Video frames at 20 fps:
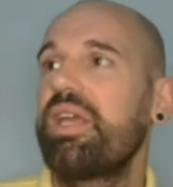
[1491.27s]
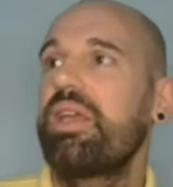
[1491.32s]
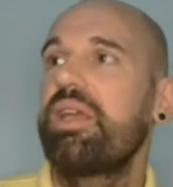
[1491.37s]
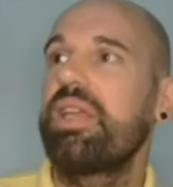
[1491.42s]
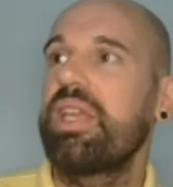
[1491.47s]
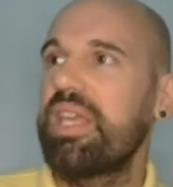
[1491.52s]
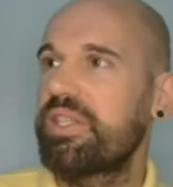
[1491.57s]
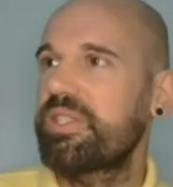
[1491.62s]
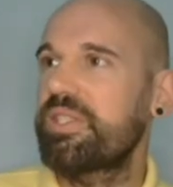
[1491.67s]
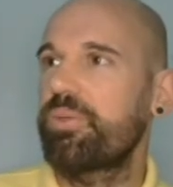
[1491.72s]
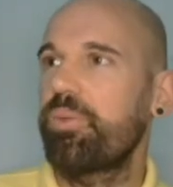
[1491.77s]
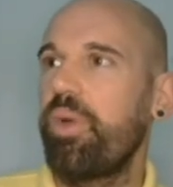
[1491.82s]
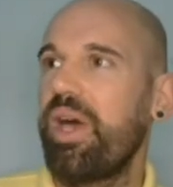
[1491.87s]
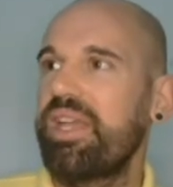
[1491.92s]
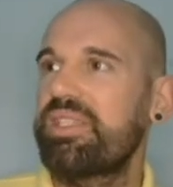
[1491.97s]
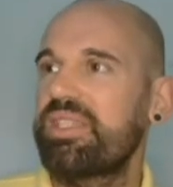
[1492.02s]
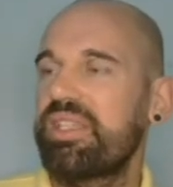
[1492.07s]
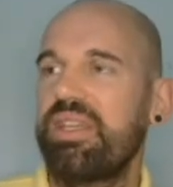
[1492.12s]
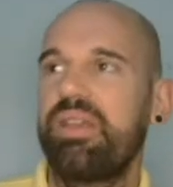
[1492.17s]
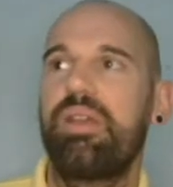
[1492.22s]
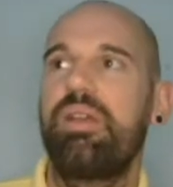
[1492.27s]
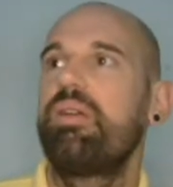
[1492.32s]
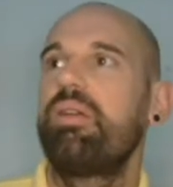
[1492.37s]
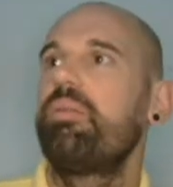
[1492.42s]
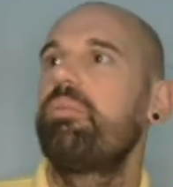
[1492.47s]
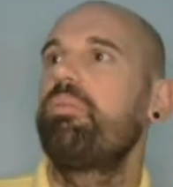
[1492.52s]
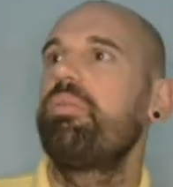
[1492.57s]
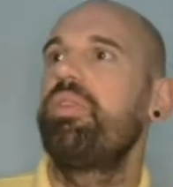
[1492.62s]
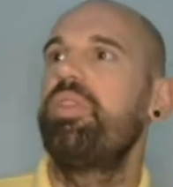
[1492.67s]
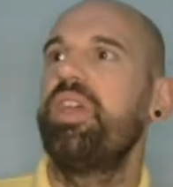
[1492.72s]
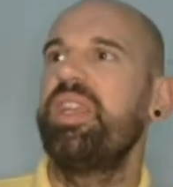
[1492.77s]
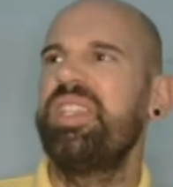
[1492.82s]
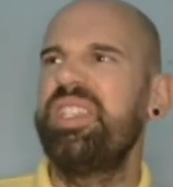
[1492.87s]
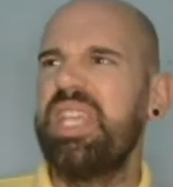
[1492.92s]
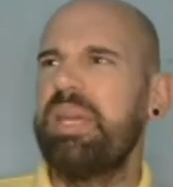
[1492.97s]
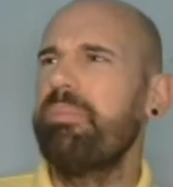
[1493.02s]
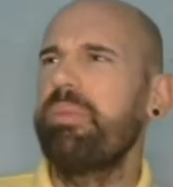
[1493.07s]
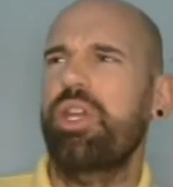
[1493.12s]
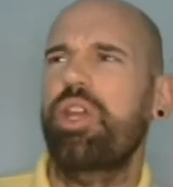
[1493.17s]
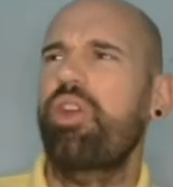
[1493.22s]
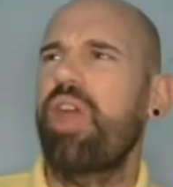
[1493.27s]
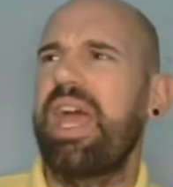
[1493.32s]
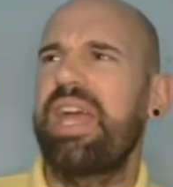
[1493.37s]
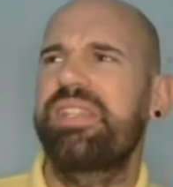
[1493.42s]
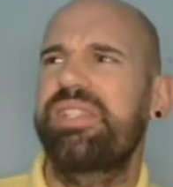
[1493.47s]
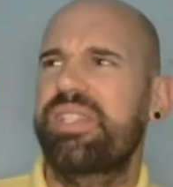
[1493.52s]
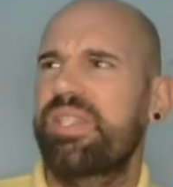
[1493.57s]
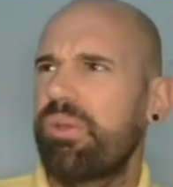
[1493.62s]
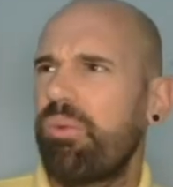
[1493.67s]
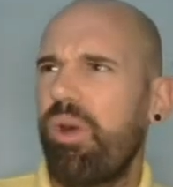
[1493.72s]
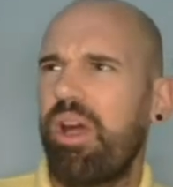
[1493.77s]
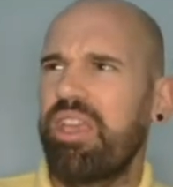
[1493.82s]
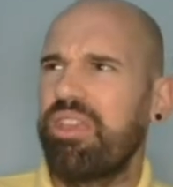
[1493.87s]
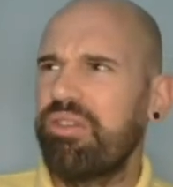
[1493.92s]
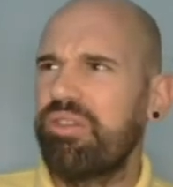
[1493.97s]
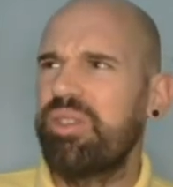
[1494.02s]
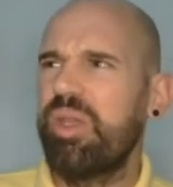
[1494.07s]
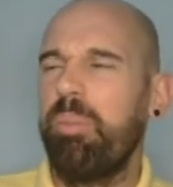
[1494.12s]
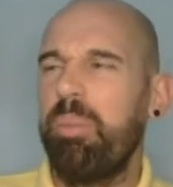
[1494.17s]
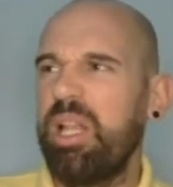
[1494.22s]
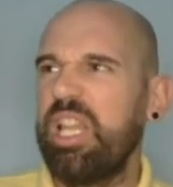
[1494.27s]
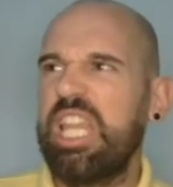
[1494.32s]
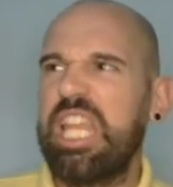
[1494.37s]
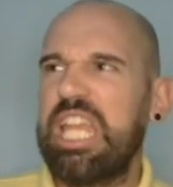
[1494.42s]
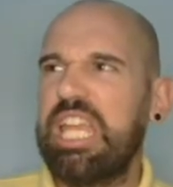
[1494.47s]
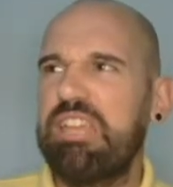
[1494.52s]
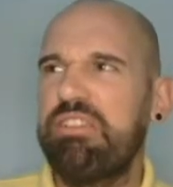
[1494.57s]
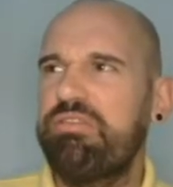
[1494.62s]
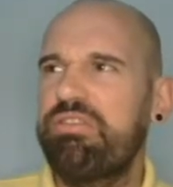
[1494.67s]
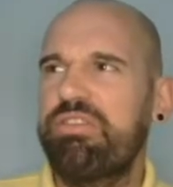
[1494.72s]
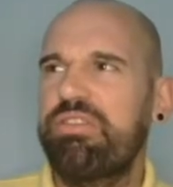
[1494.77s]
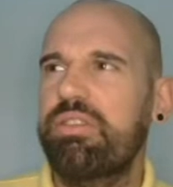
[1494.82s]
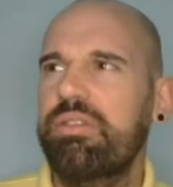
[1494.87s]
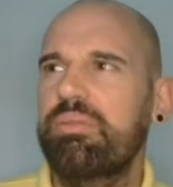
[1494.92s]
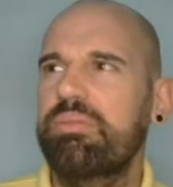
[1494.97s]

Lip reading: It's what the Democrats want you to believe.